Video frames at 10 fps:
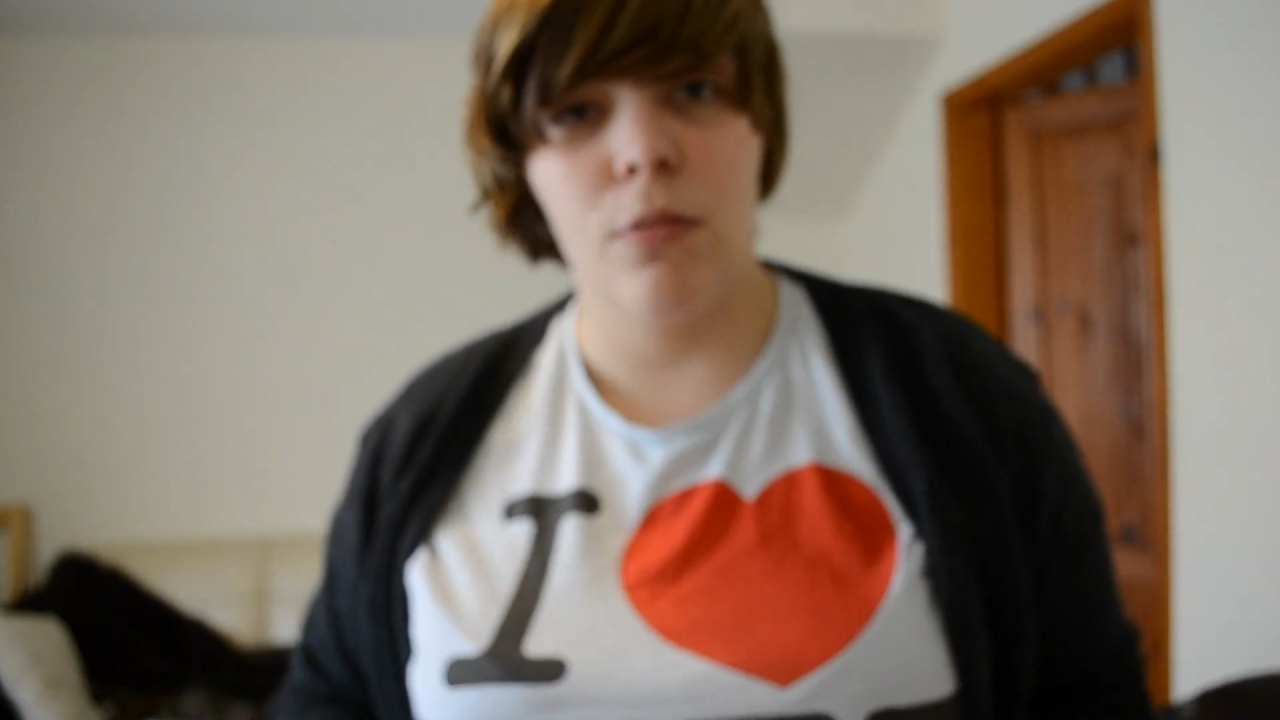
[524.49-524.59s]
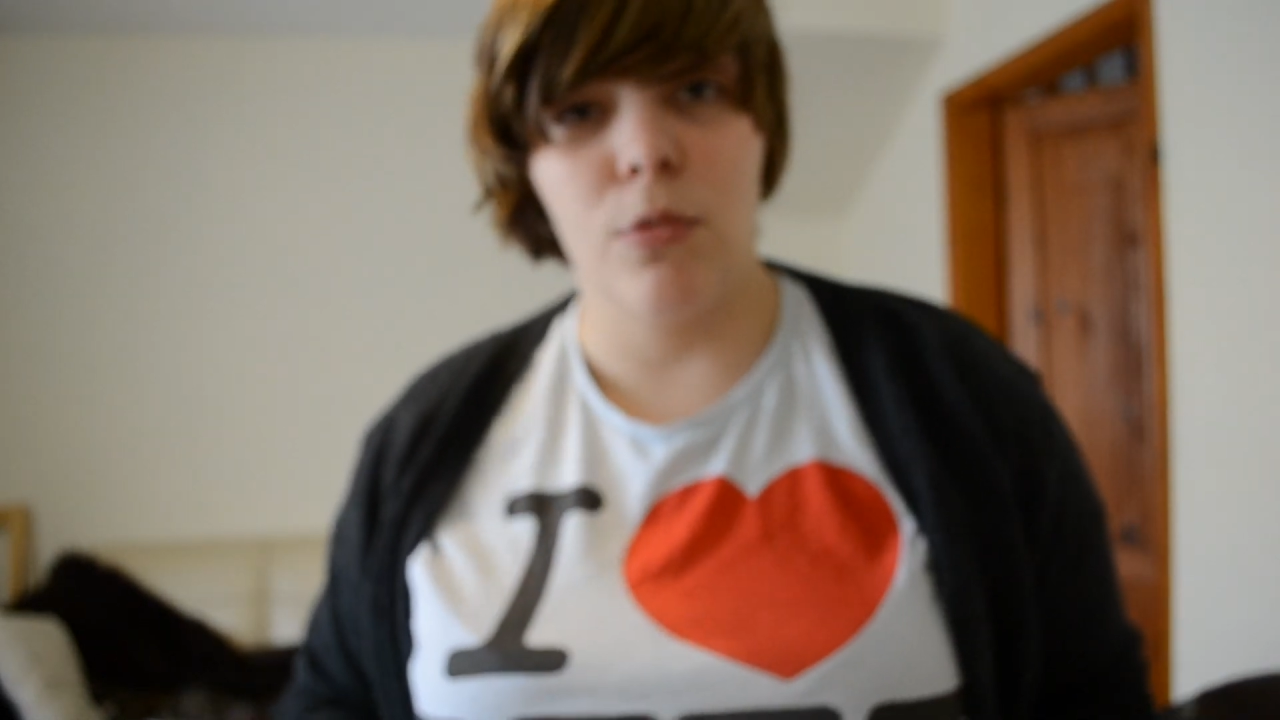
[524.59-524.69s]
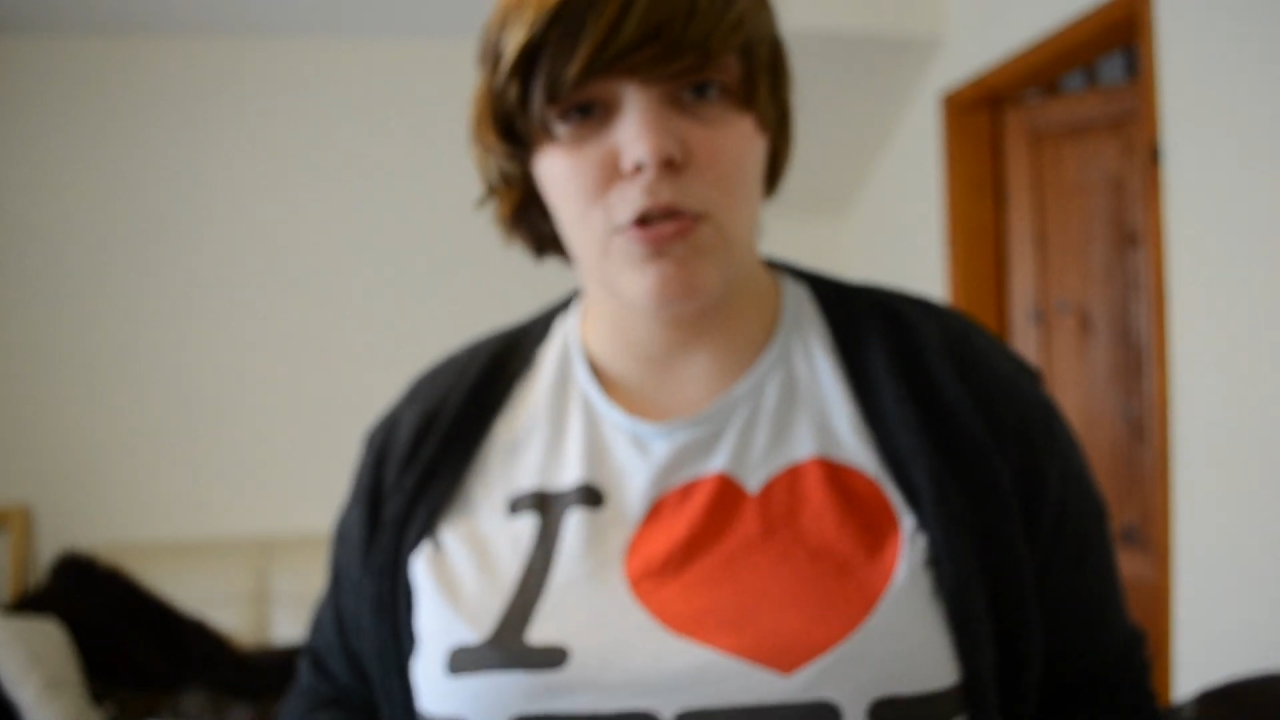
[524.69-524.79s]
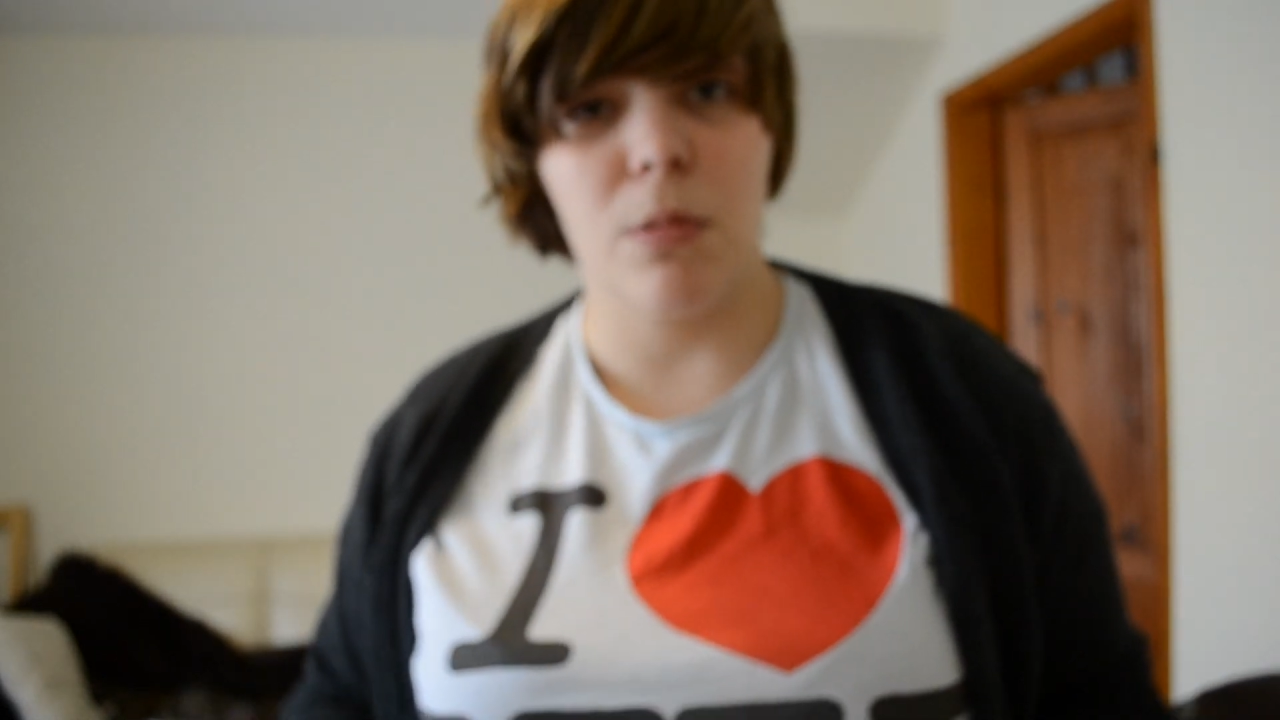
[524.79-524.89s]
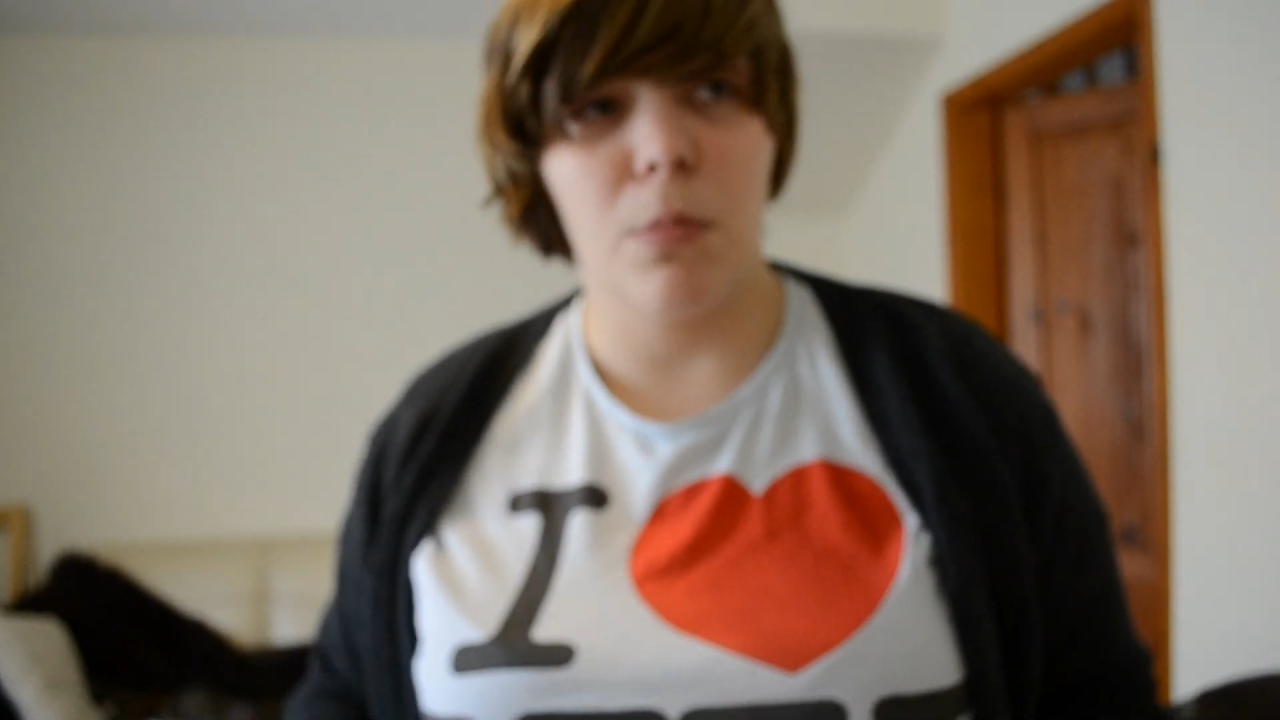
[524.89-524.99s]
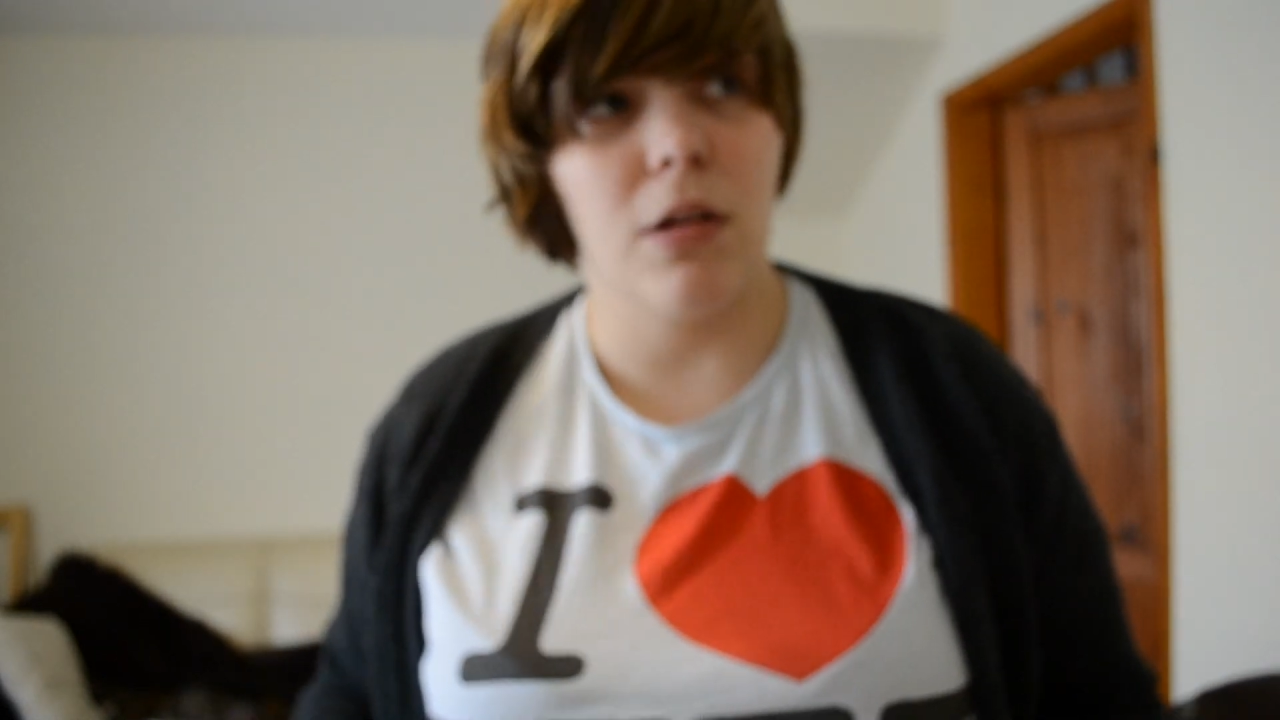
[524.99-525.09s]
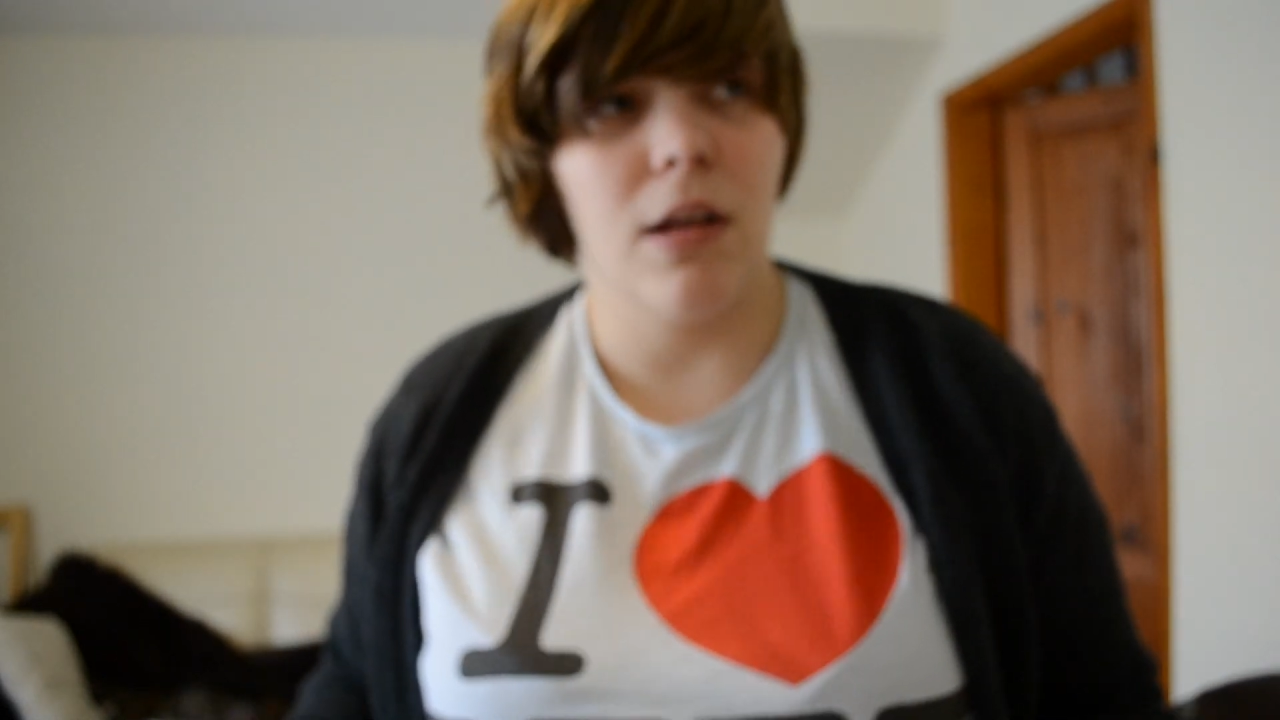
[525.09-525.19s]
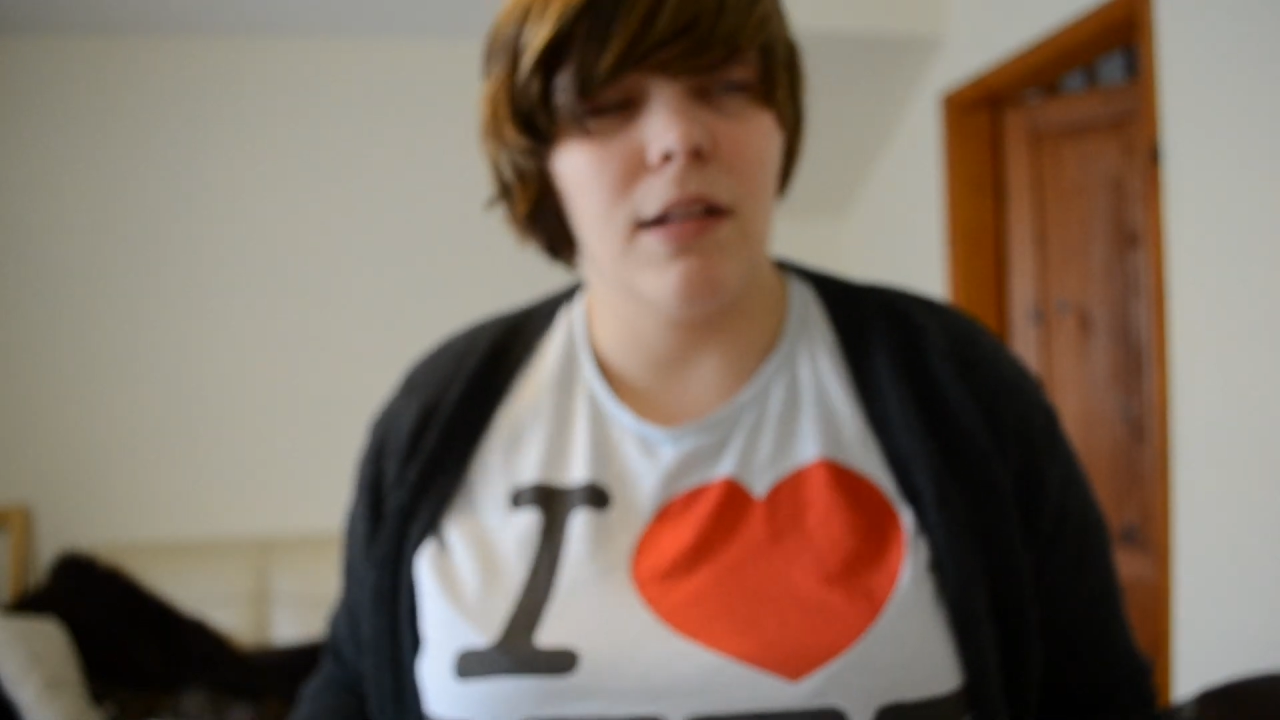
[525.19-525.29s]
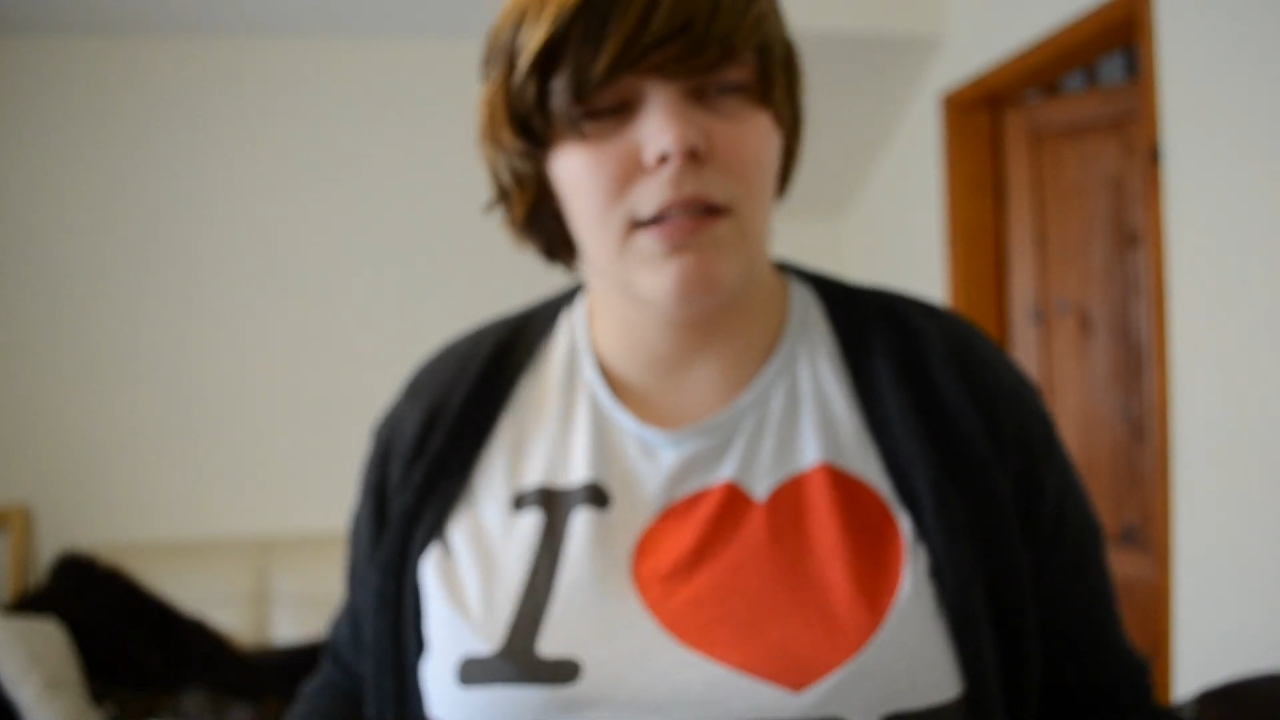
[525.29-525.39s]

which I'm going to